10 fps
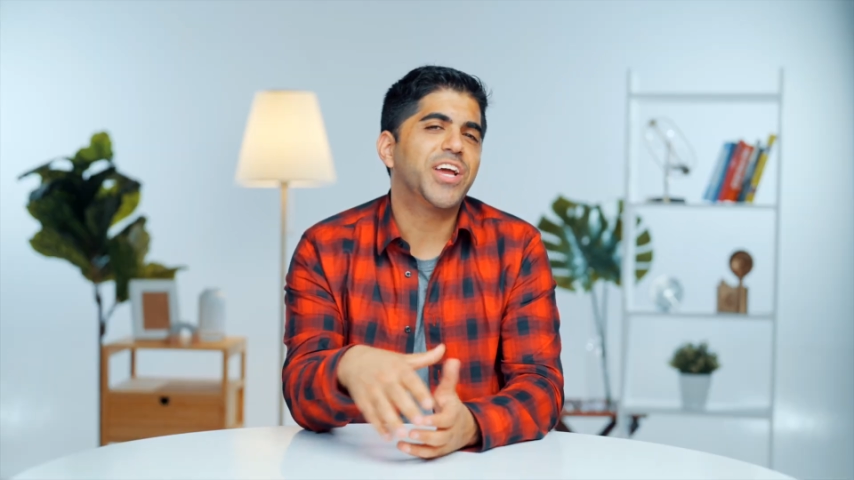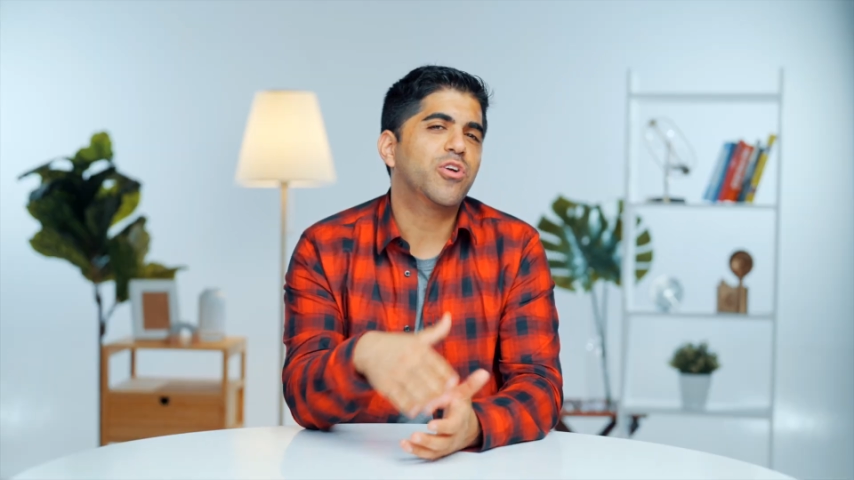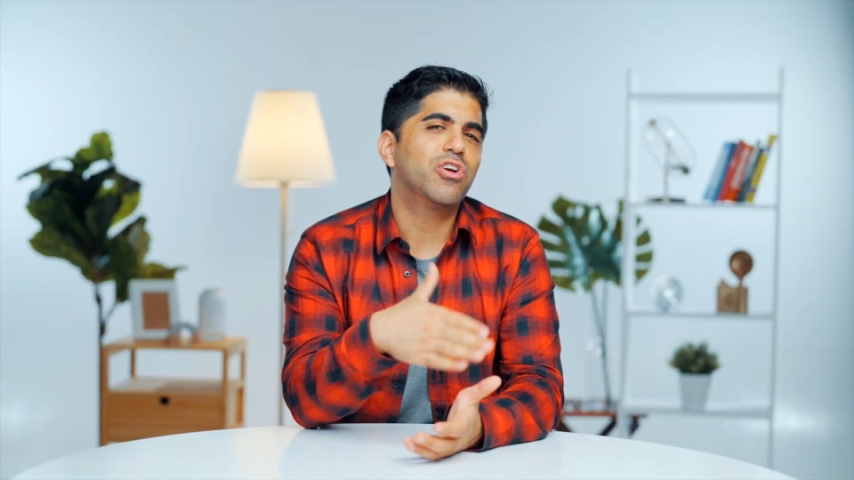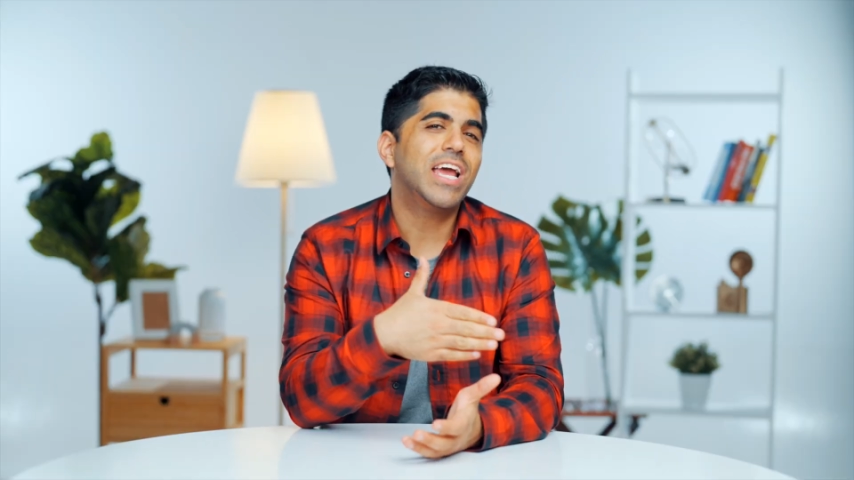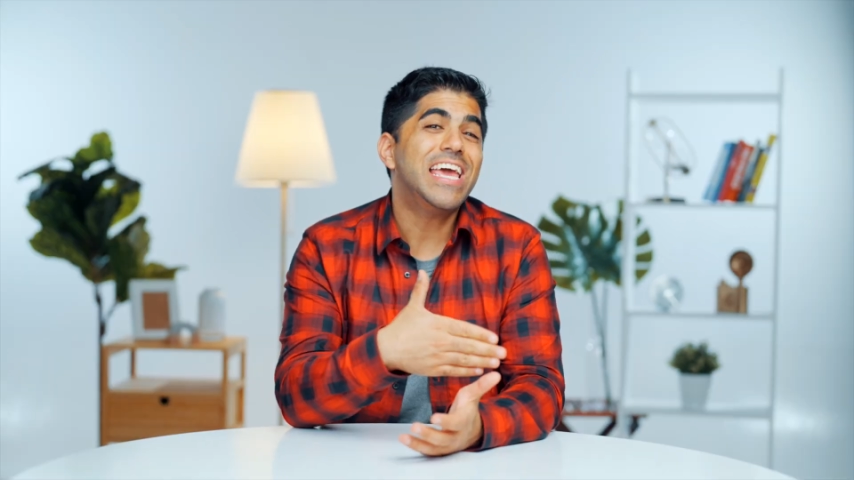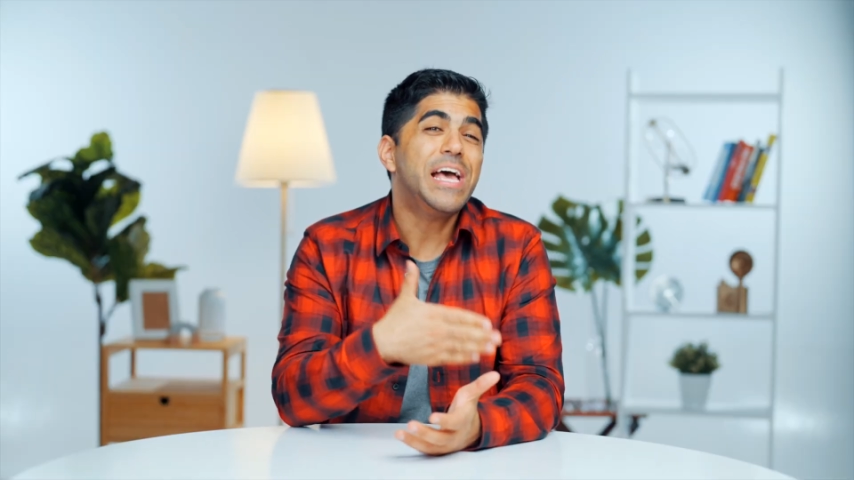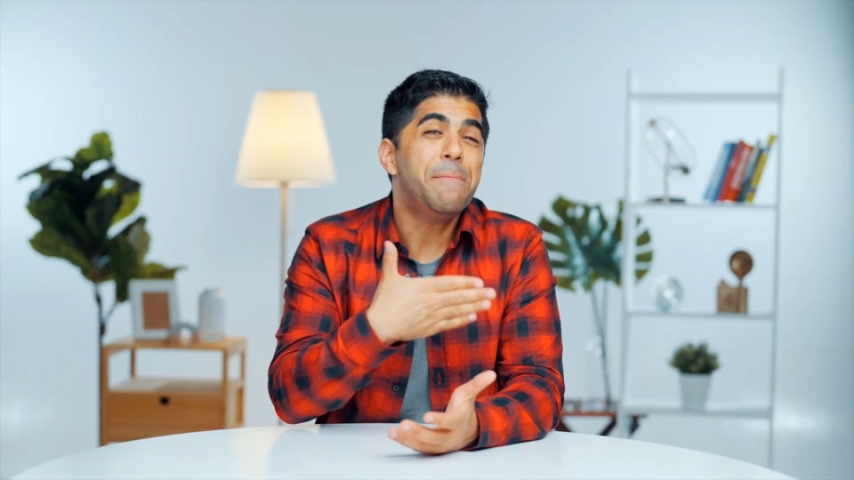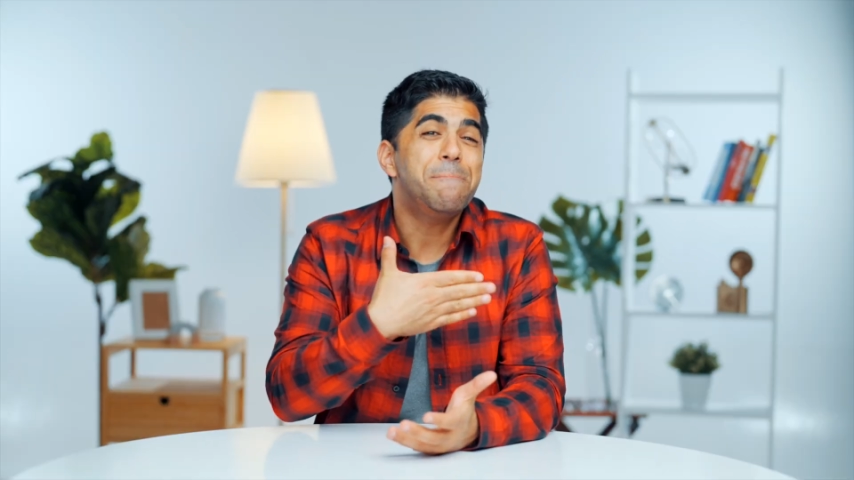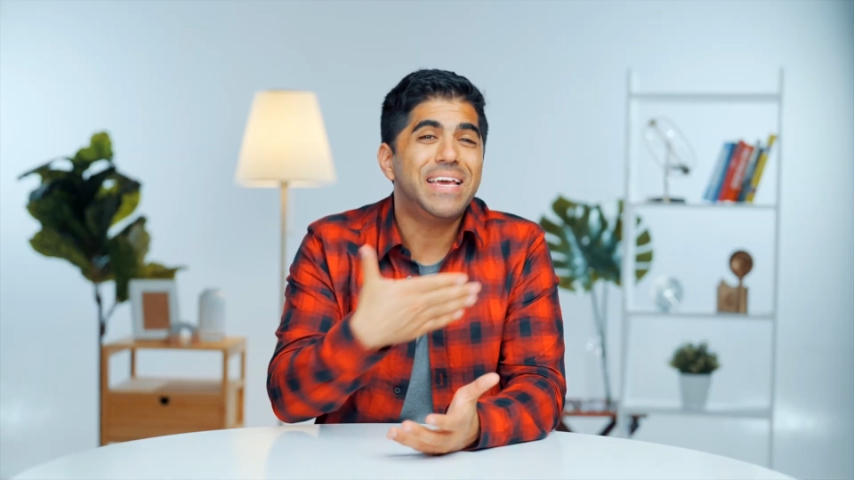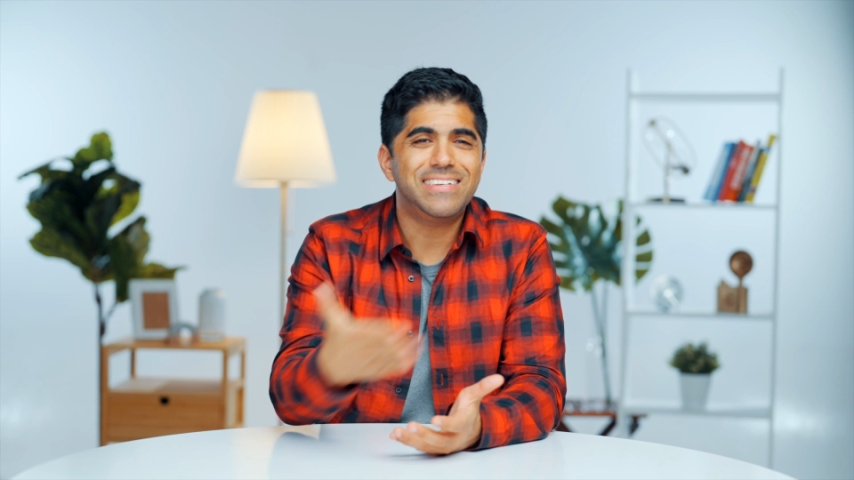and create
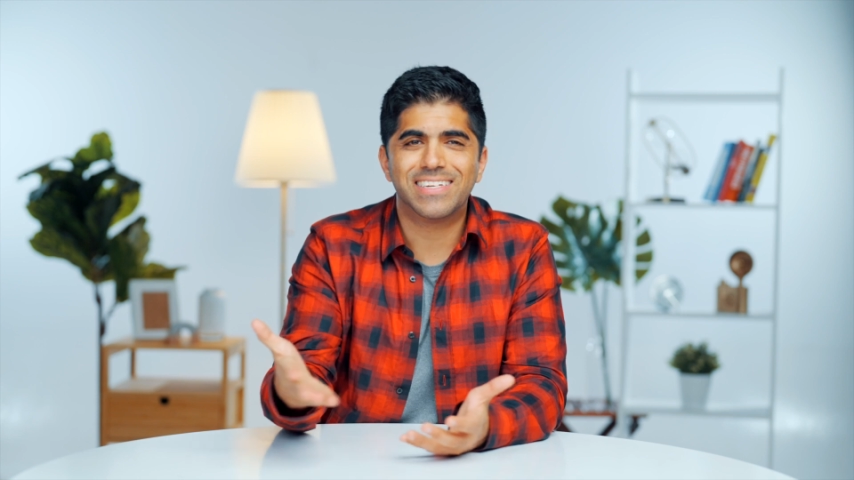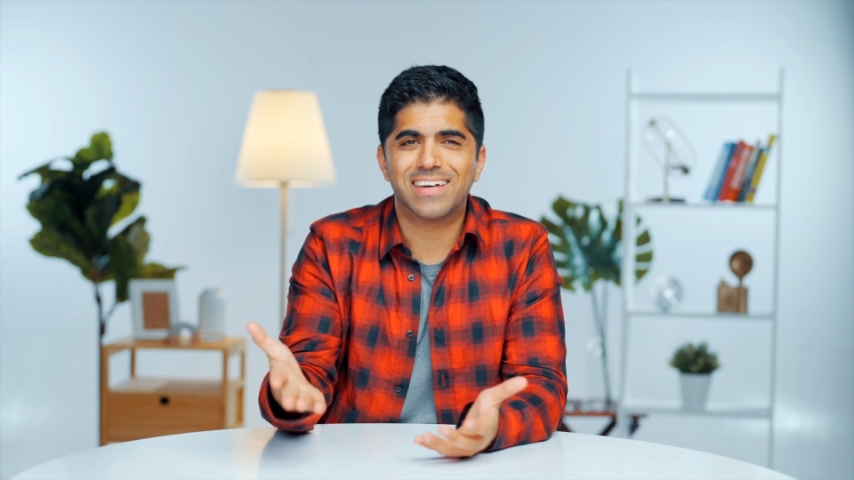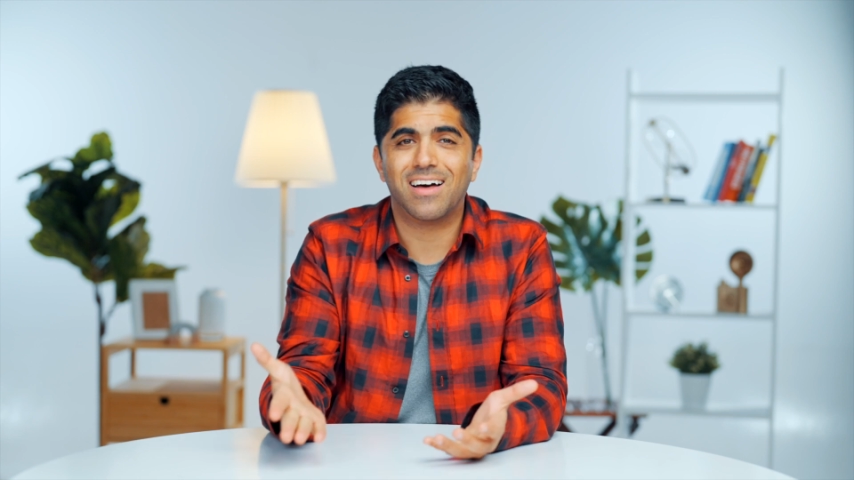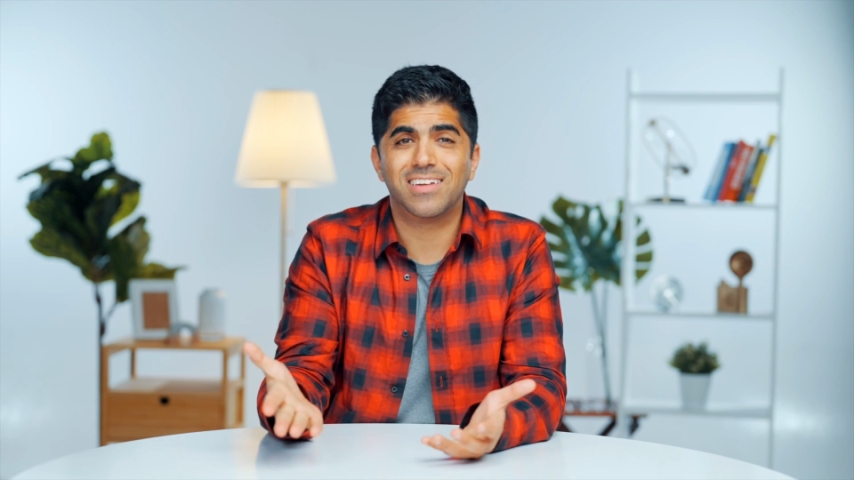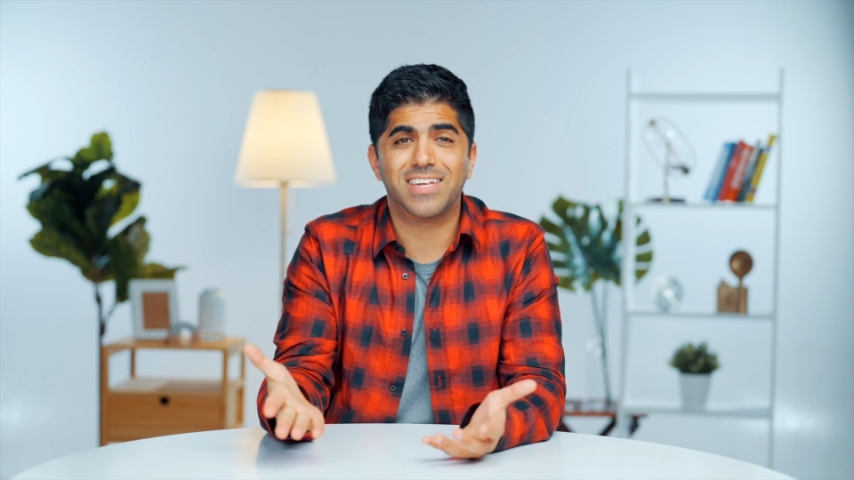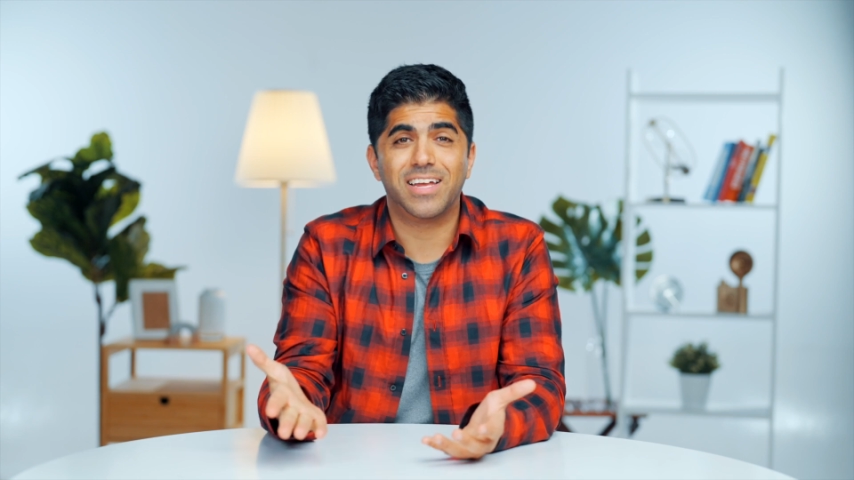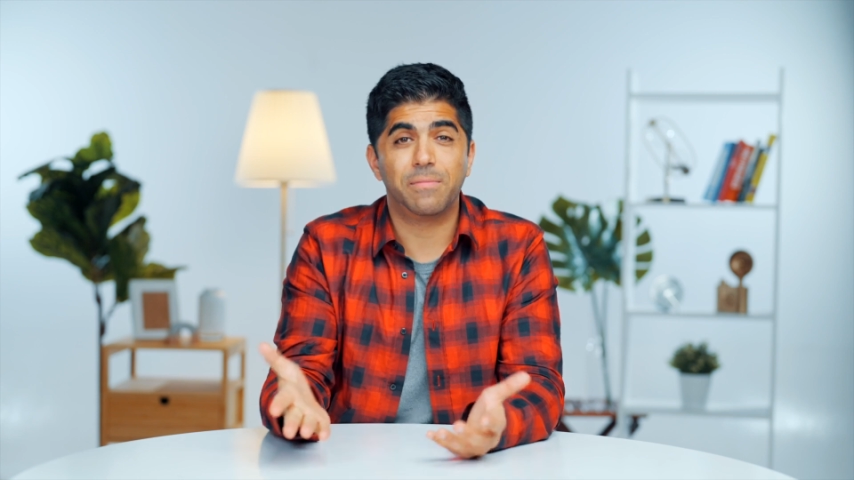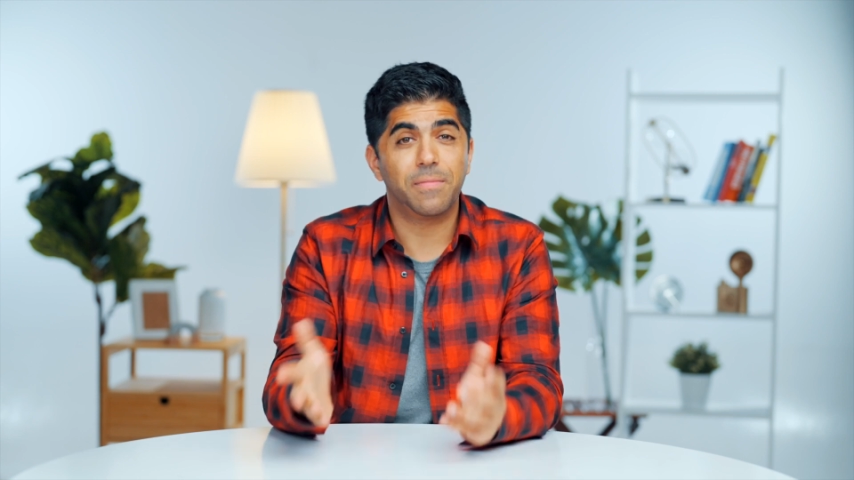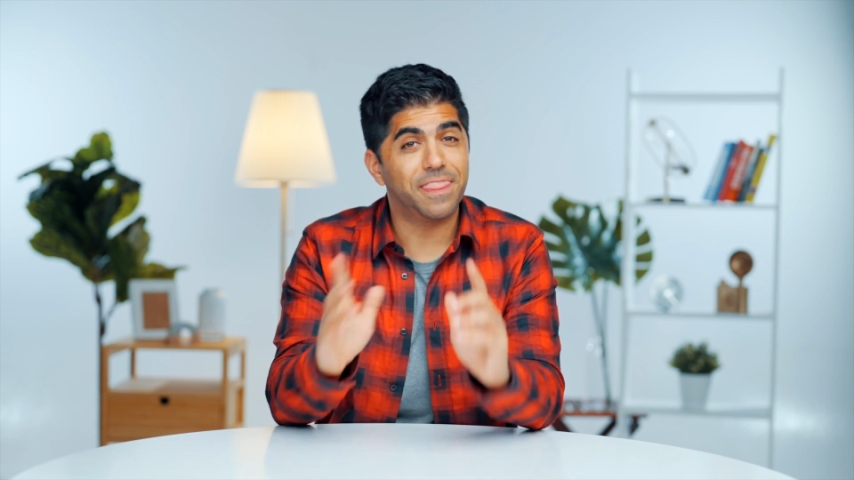amazing content.